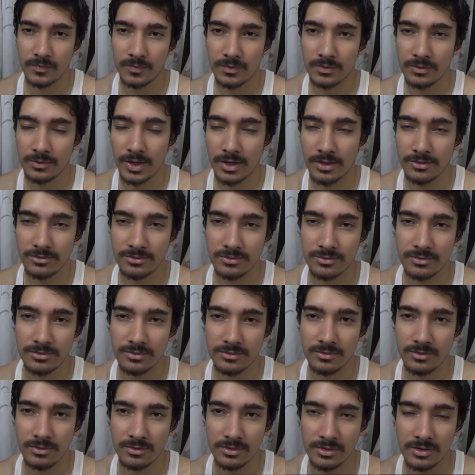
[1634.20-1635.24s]
you can
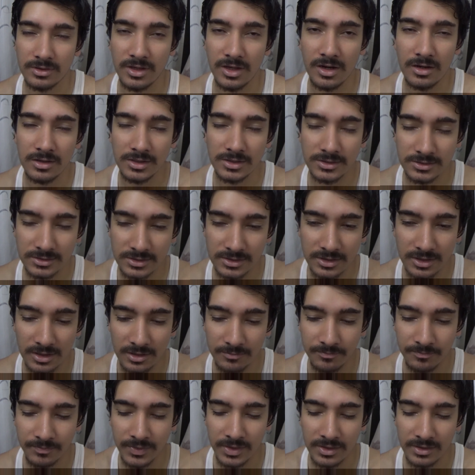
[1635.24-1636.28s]
clearly see the
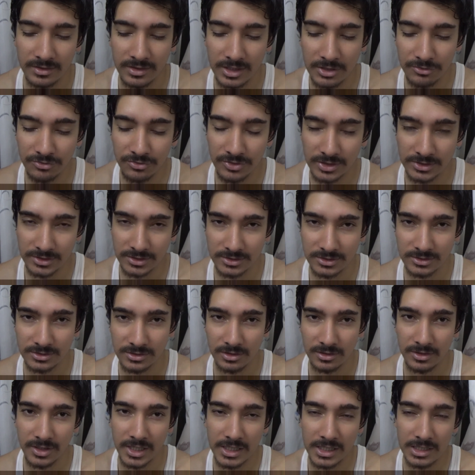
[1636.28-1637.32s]
differences,
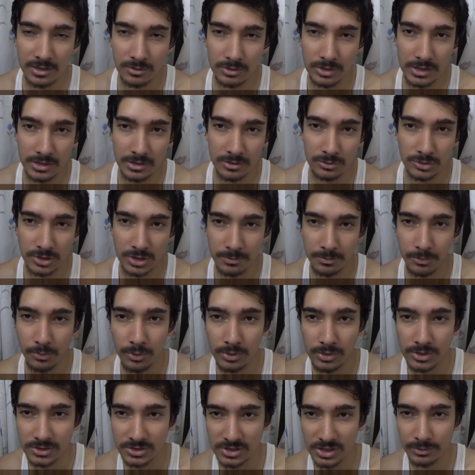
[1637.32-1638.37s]
the inclusion
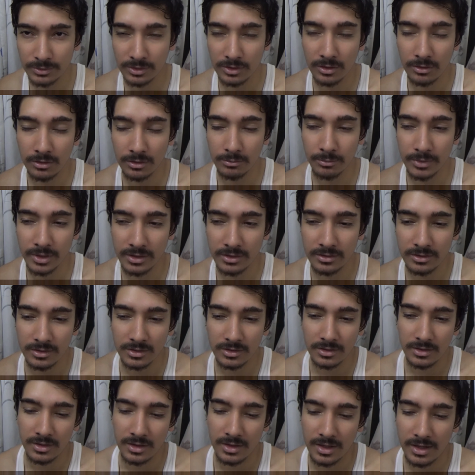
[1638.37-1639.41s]
policy of the government,
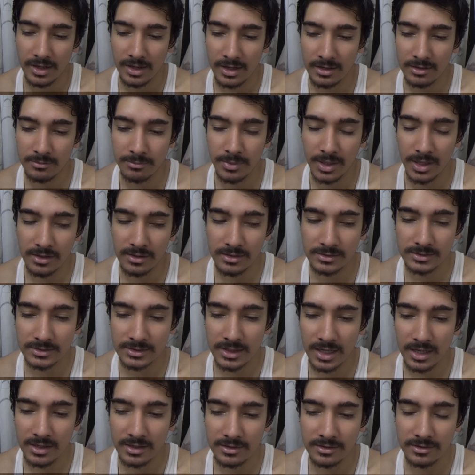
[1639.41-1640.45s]
and various
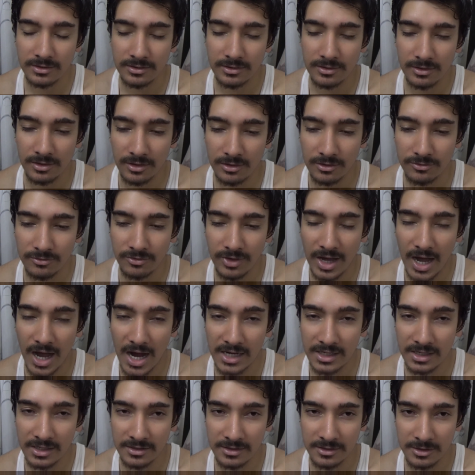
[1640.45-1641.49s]
kind of
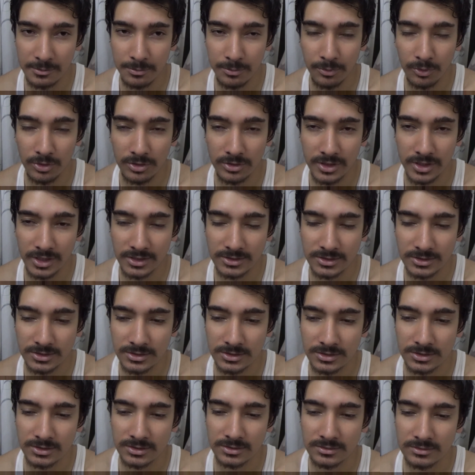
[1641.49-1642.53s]
identity politics,
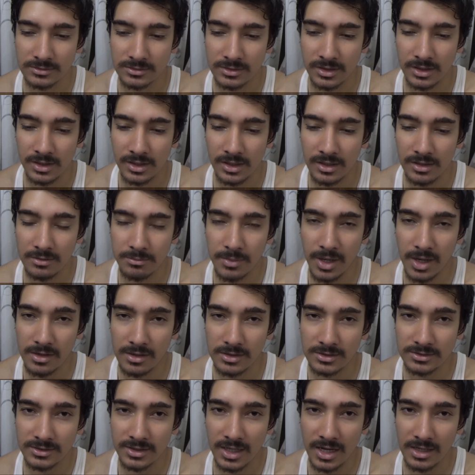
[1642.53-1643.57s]
and
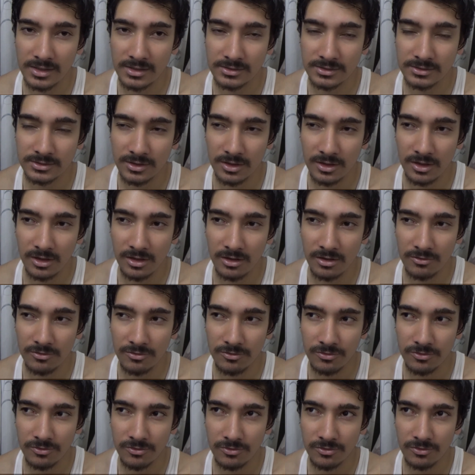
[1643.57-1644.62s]
various kinds
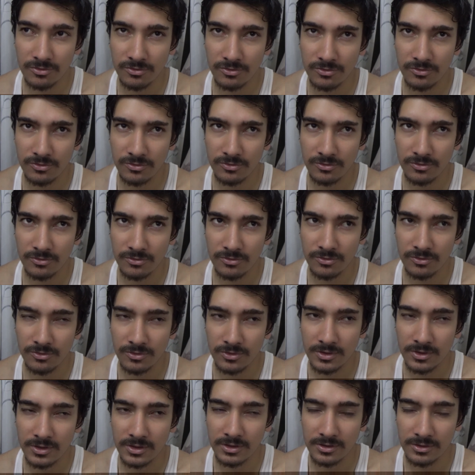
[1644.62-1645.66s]
of
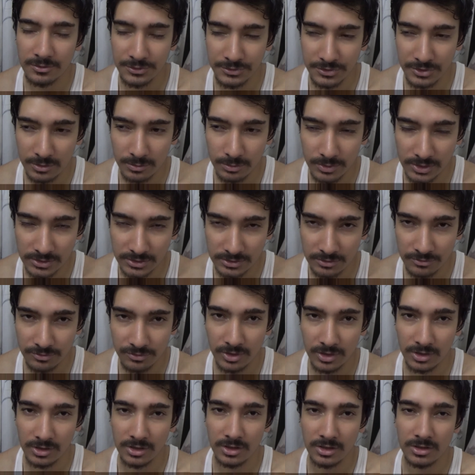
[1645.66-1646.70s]
reservation
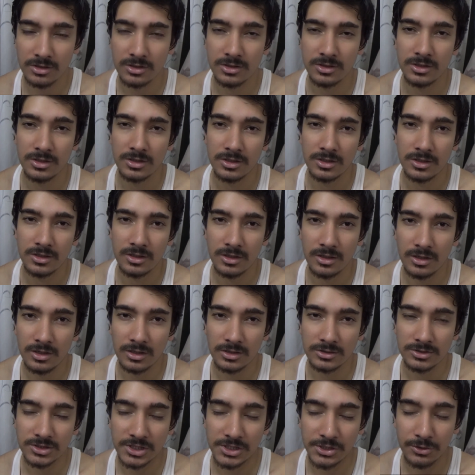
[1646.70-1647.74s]
for the
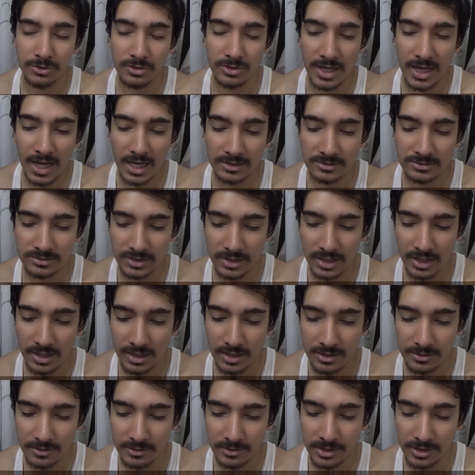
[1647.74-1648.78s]
scheduled castes
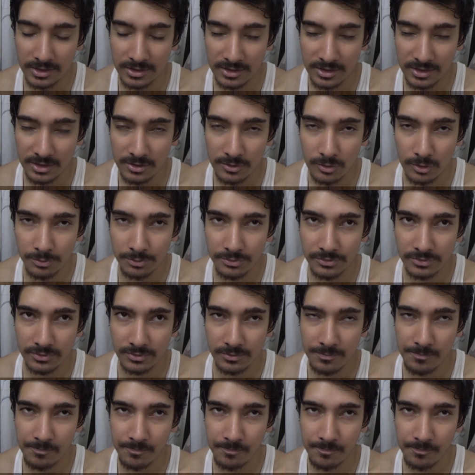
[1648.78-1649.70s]
and ethnic groups.